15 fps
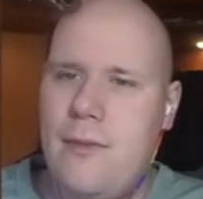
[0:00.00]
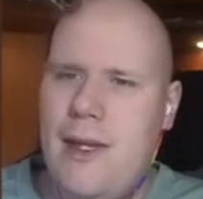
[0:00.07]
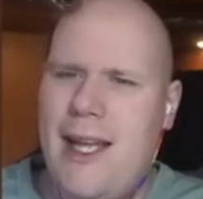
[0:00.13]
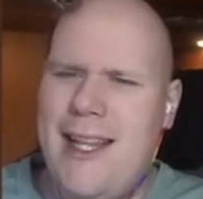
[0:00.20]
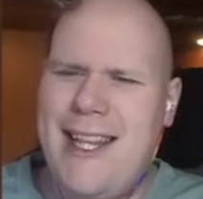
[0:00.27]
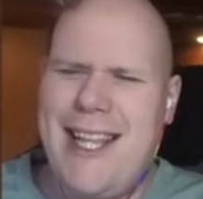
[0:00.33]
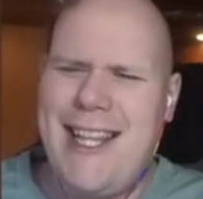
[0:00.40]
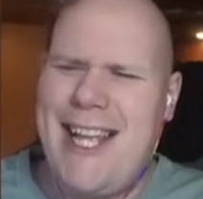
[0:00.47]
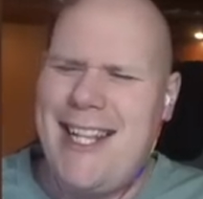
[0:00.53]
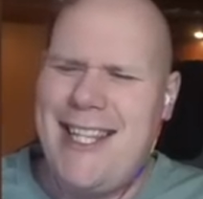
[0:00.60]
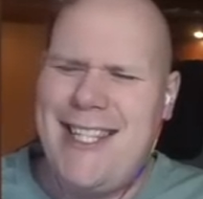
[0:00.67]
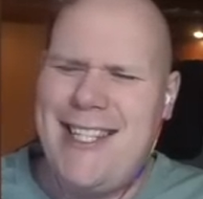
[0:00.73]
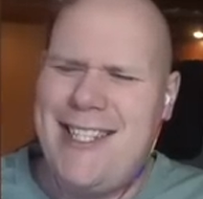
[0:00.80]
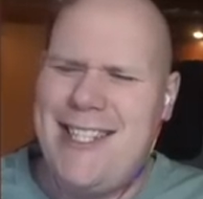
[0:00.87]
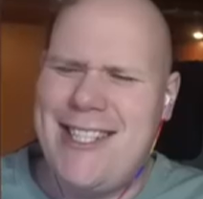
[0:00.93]
Th that
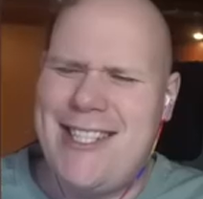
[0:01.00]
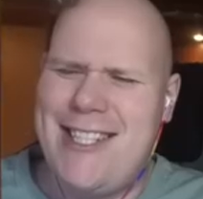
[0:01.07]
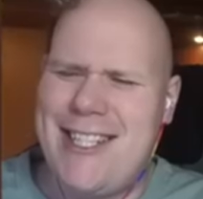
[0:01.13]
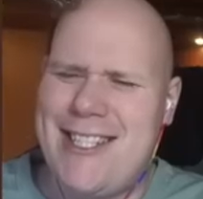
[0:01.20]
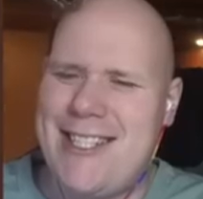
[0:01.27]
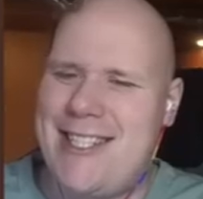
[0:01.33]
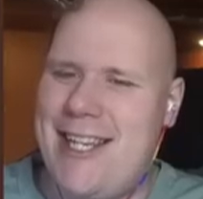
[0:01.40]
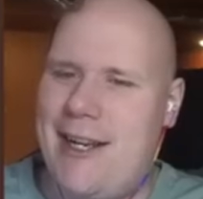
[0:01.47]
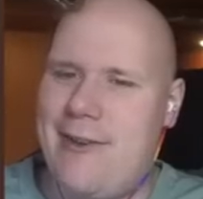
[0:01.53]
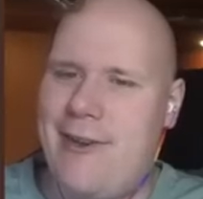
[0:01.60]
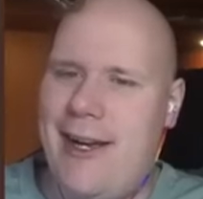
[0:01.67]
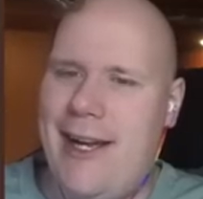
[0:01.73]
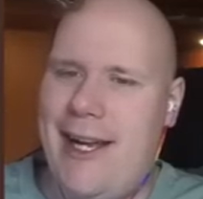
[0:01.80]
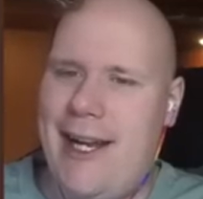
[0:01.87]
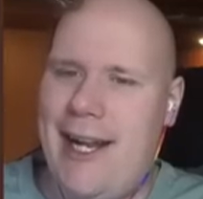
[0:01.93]
just doesn't sound
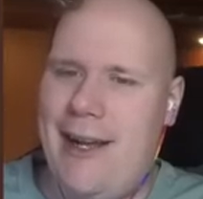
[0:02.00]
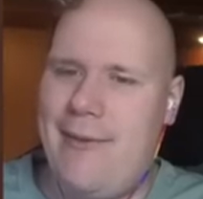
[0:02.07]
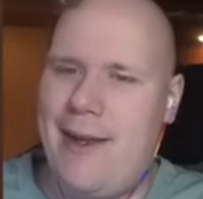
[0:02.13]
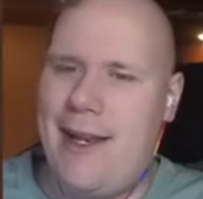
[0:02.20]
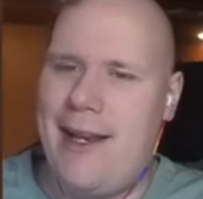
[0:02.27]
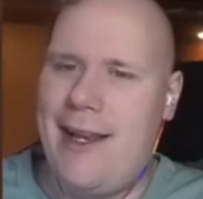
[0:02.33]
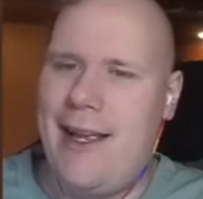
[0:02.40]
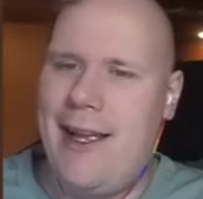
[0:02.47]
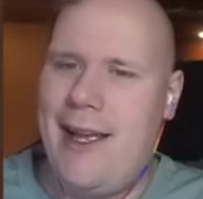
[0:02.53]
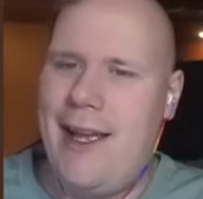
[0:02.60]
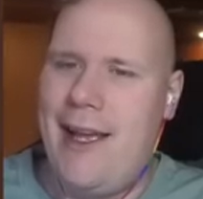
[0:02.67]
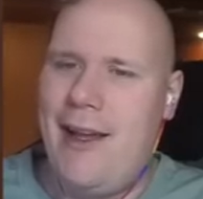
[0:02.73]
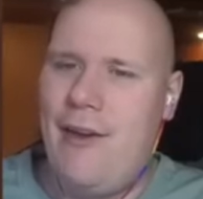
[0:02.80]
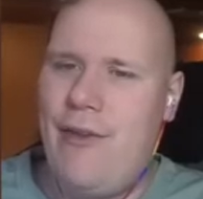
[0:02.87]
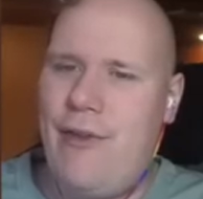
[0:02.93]
right. I mean,
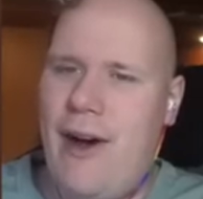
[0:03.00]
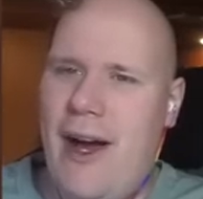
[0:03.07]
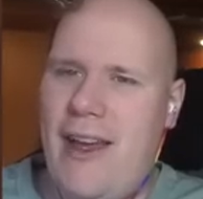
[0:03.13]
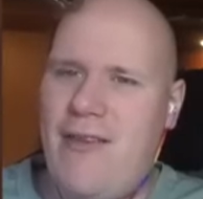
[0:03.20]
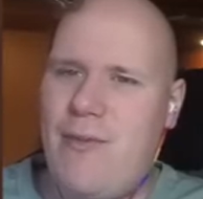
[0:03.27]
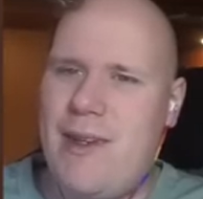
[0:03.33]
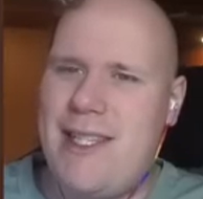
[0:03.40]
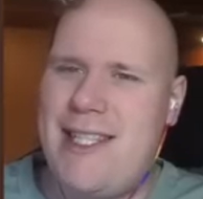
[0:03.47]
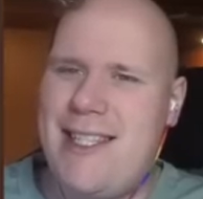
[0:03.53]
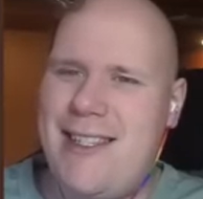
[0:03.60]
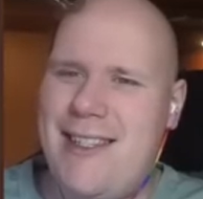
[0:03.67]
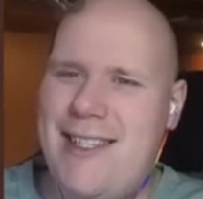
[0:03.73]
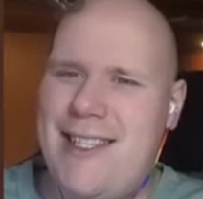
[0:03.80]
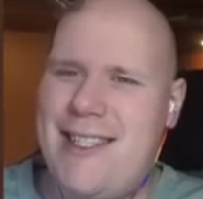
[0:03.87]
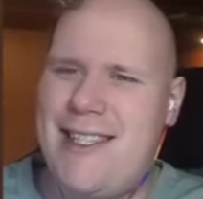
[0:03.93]
five
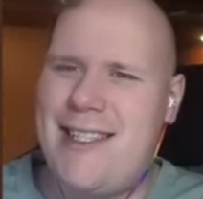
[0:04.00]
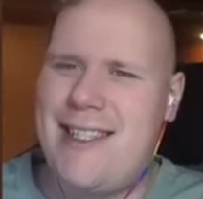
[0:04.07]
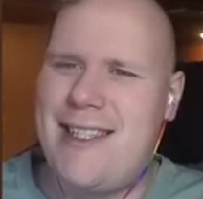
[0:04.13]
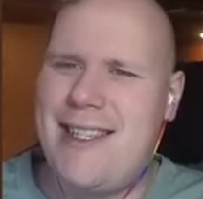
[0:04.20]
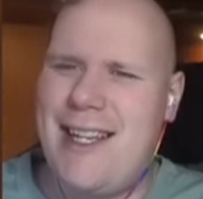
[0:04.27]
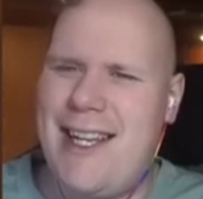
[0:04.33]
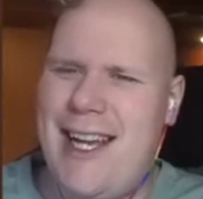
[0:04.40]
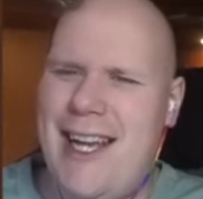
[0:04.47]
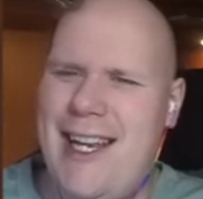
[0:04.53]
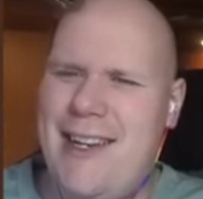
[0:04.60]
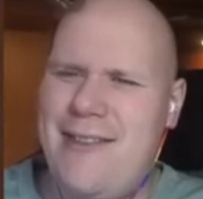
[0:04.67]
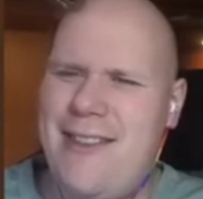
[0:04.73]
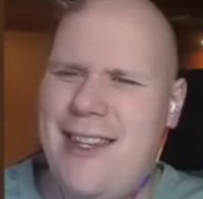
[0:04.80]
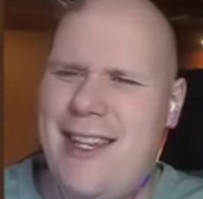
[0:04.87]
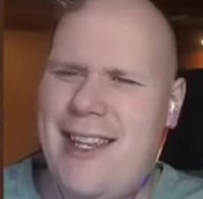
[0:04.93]
missiles? I
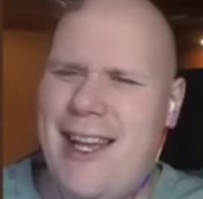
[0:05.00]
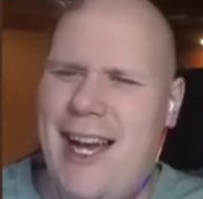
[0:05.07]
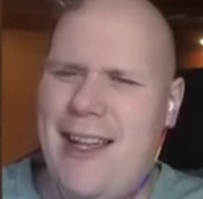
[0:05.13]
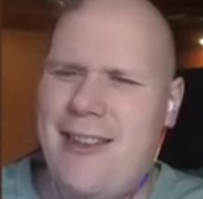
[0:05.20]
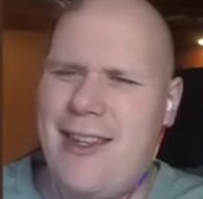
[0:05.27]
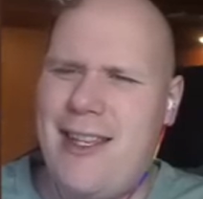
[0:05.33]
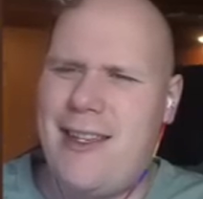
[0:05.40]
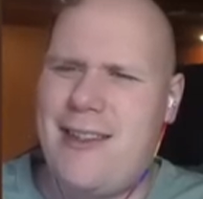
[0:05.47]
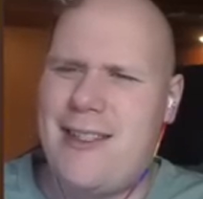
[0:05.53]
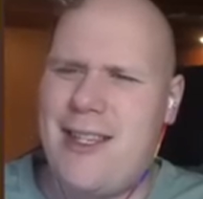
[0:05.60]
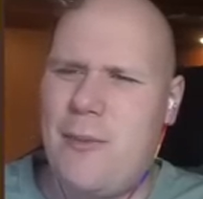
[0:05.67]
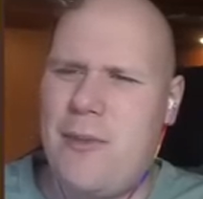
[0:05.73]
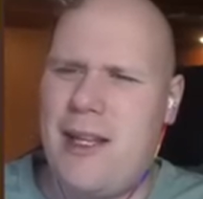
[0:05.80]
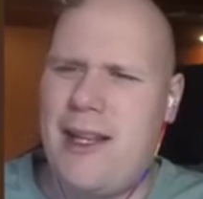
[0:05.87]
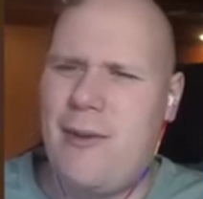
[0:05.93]
don't think. I think
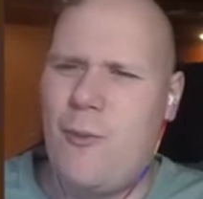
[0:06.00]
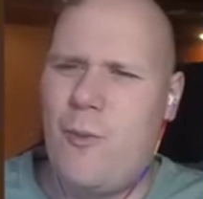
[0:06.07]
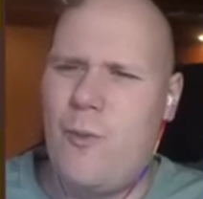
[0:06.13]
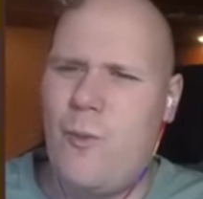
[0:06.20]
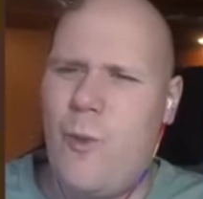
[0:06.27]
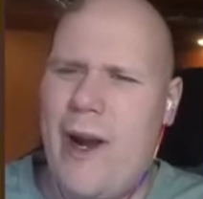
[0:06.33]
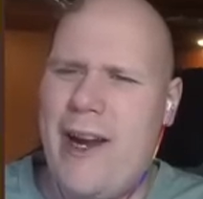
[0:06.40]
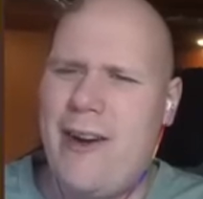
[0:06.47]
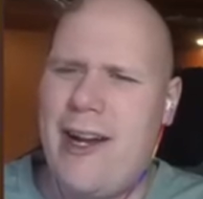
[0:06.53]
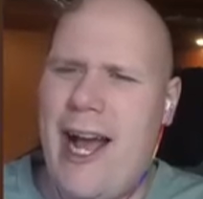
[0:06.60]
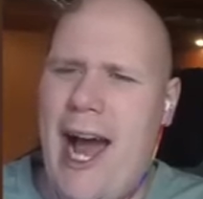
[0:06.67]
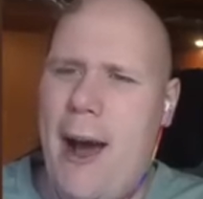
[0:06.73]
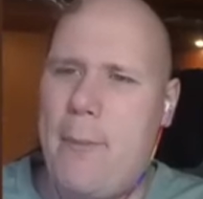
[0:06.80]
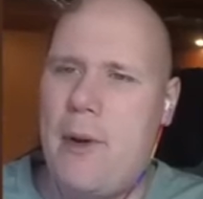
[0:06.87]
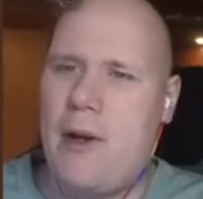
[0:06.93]
something weird
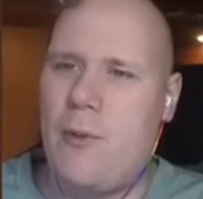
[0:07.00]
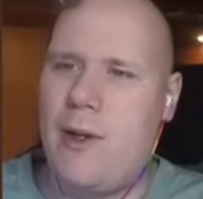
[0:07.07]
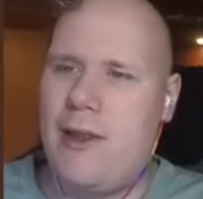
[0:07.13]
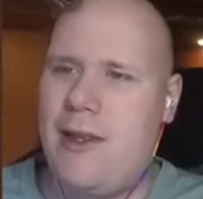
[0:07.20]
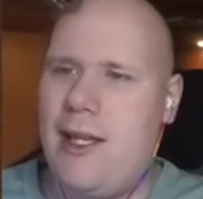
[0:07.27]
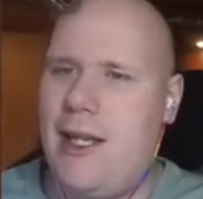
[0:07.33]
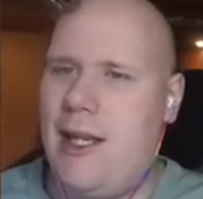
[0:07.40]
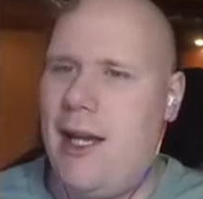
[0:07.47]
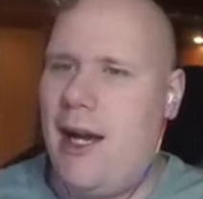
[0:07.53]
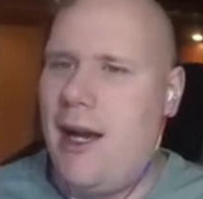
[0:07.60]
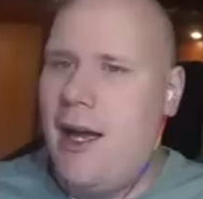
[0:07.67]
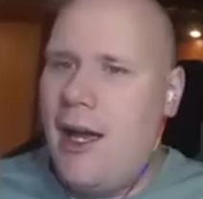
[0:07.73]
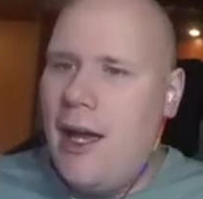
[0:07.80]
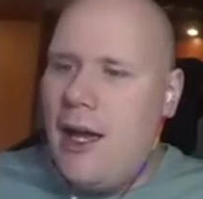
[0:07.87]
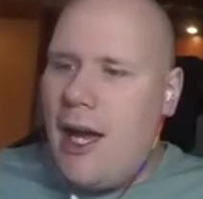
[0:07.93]
happened with the. Uh,
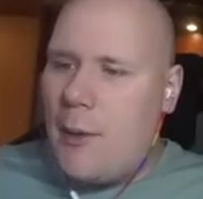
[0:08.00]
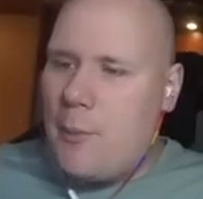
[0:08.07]
I'm